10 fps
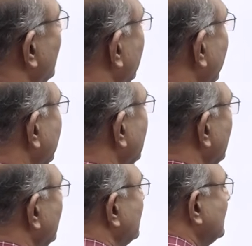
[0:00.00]
right?
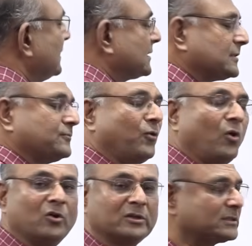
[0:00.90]
This
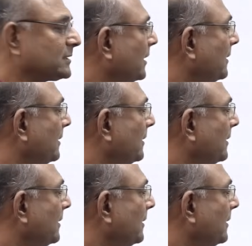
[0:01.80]
force